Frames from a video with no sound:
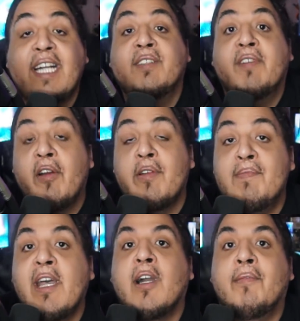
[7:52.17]
that's very
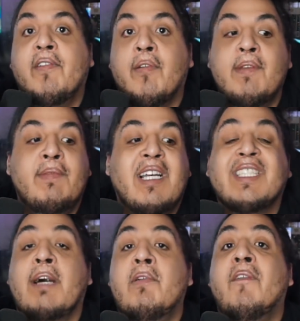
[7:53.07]
big coming from me,
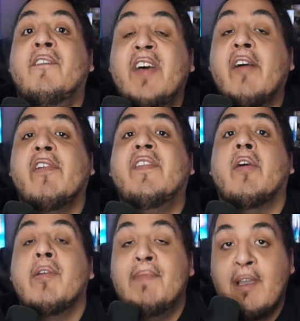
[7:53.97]
because I'm a very,
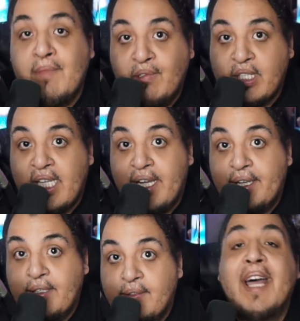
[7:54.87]
very big music
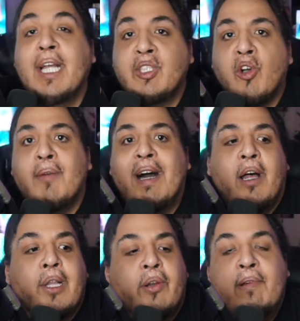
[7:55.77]
head. And let's talk about
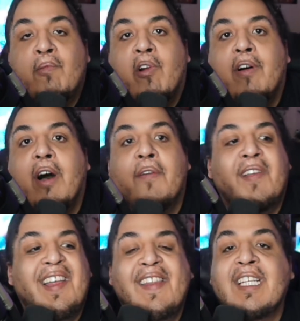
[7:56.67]
a little bit more
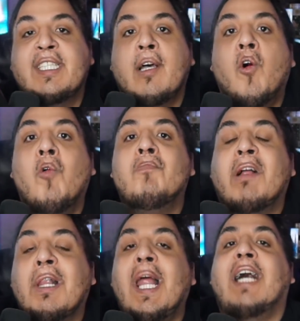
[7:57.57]
of this whole
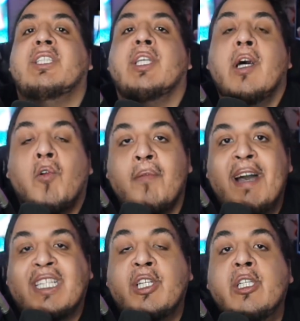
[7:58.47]
plot, going
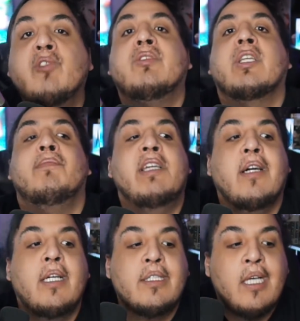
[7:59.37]
back to Yuta,
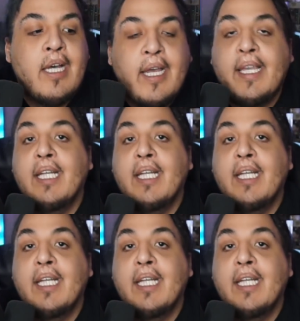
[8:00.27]
because in